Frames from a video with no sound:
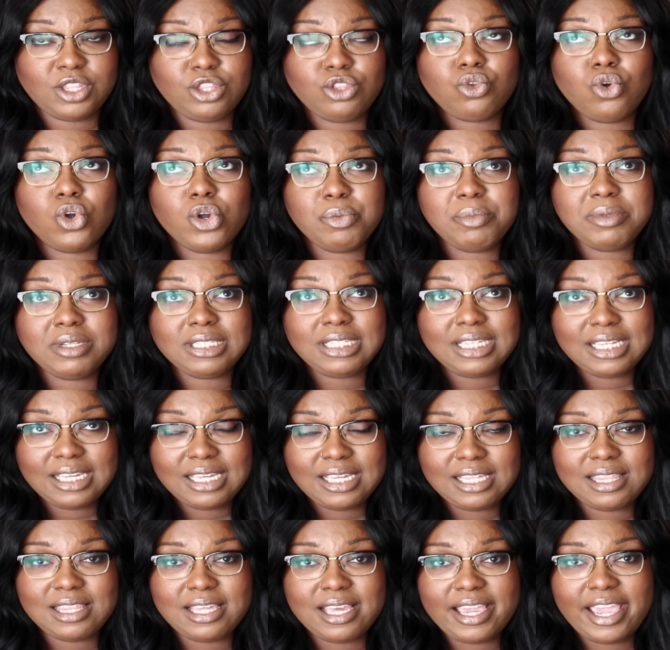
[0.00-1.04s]

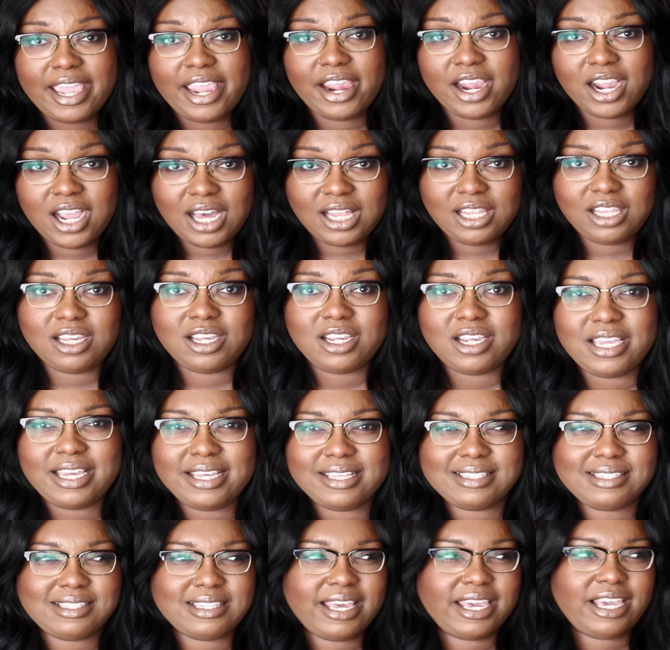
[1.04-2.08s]
Normally the hair color
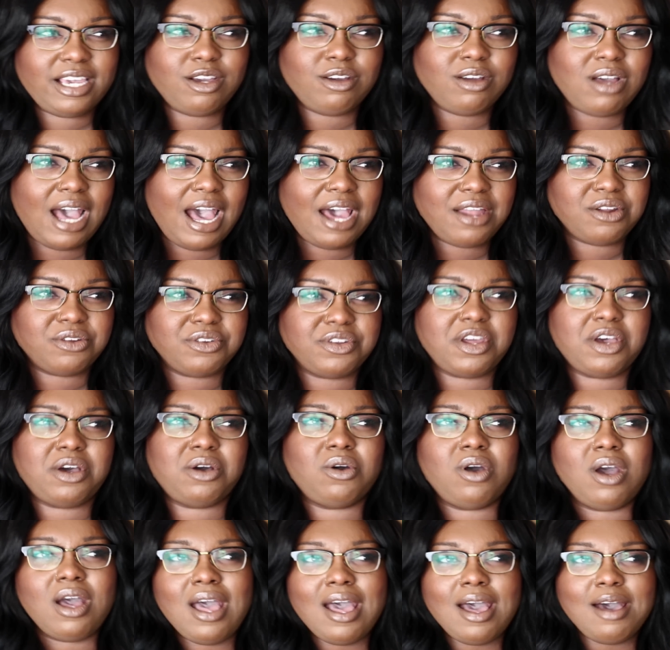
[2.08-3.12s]
is like, I don't
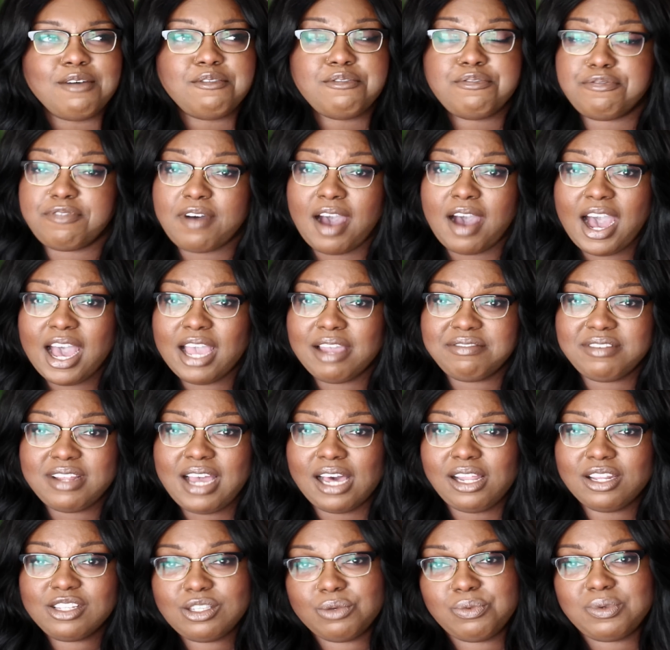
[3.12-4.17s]
know,
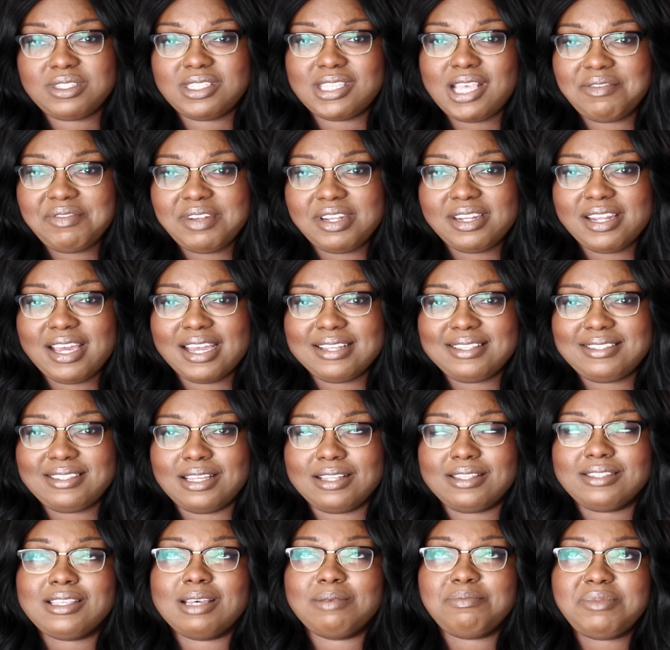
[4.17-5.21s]
$5. It was 79
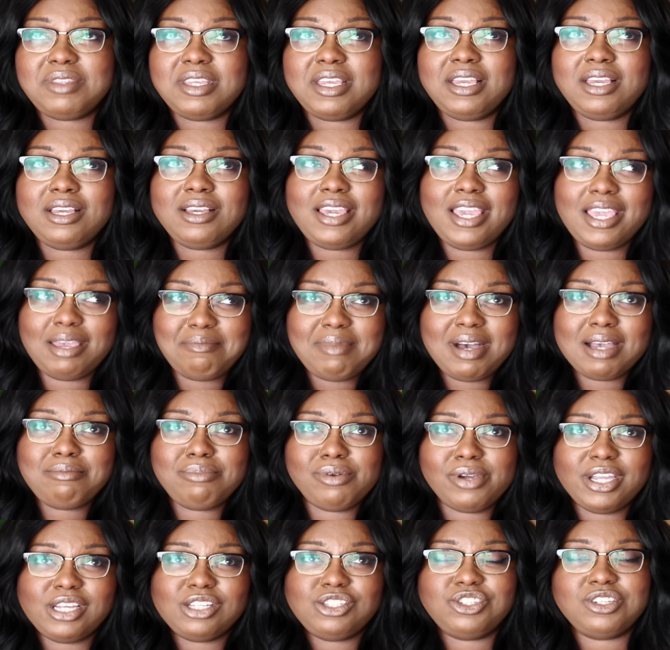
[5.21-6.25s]
cents. Something in my
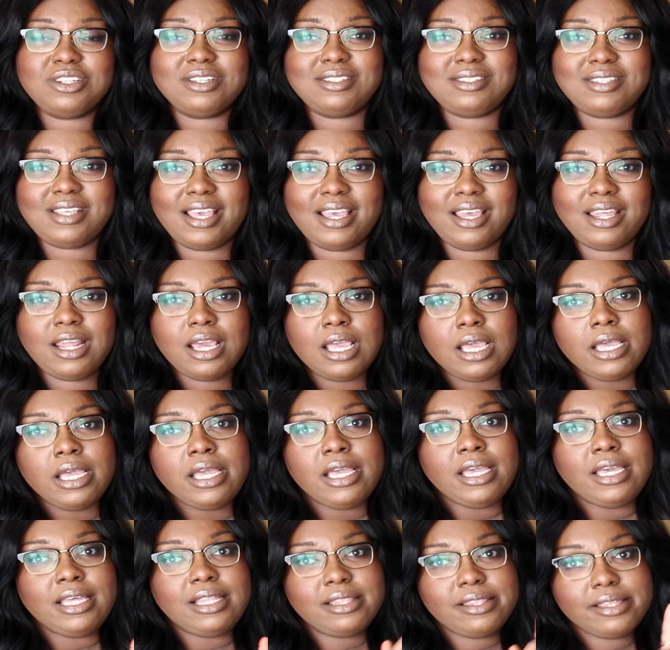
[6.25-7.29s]
brain should have said,
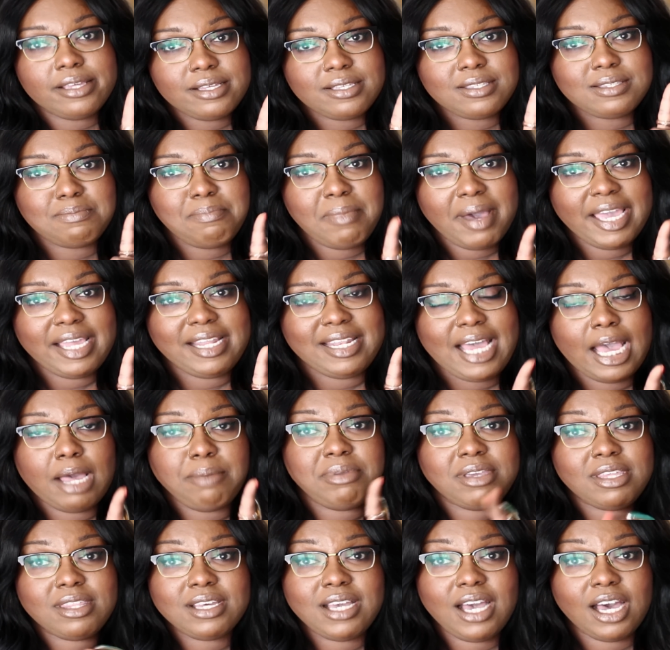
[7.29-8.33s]
this might not
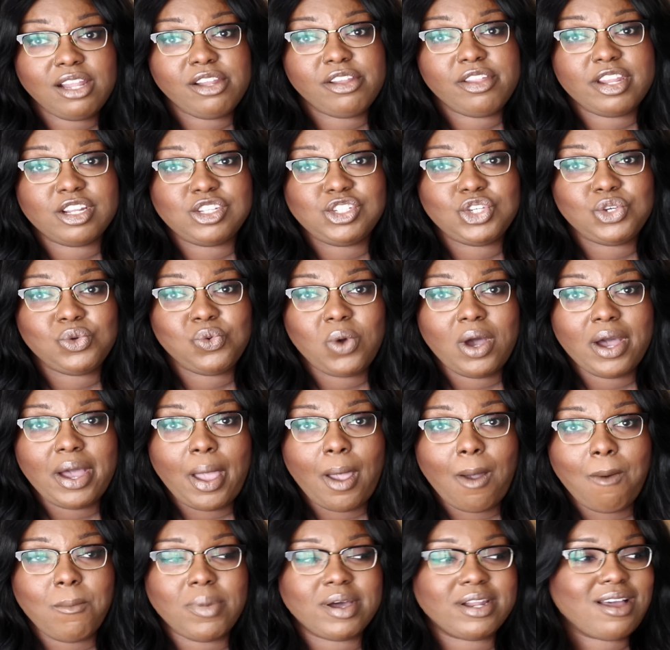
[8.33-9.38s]
be the color that you
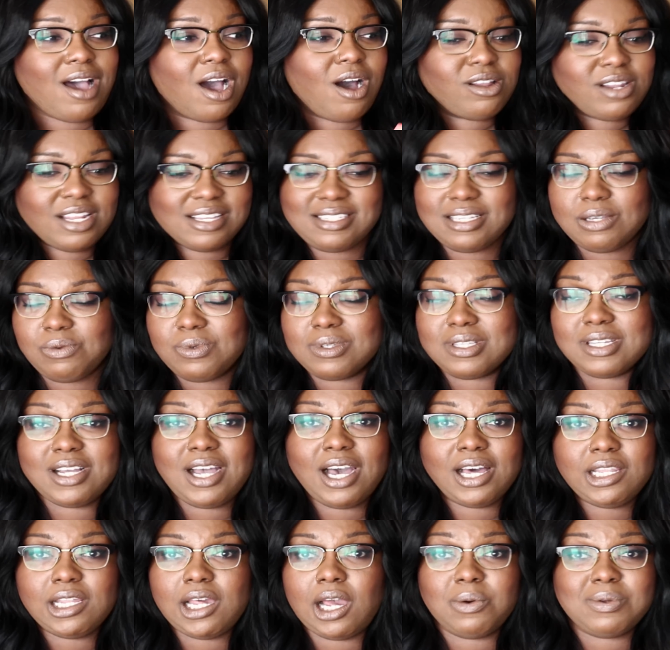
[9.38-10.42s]
want. But all I seen was a
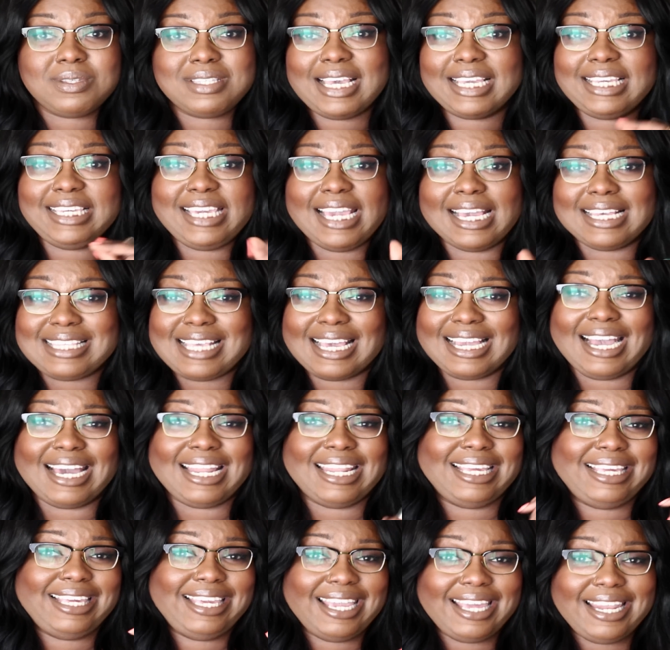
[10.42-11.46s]
color. I was like, yes, I
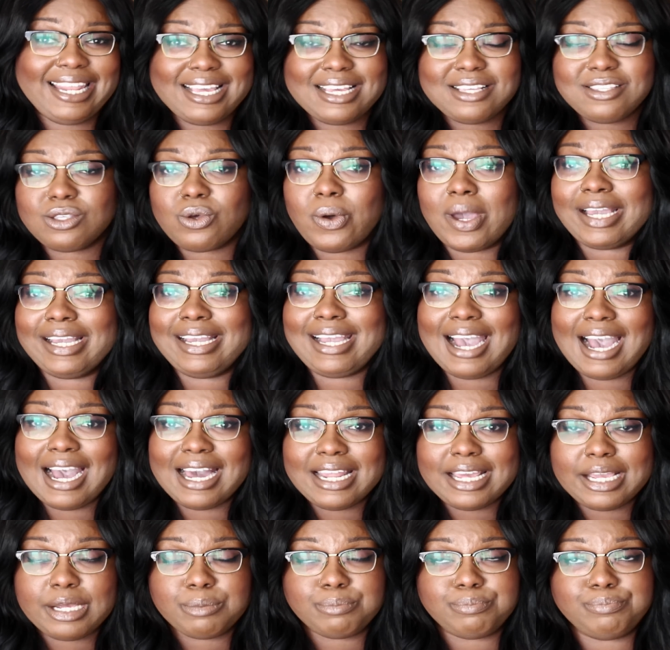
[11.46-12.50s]
gotta get it. So I got
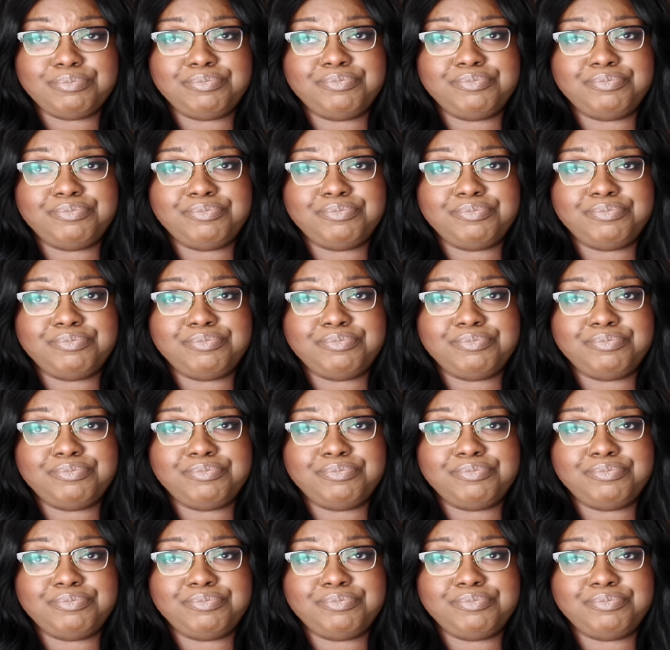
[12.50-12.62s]
it.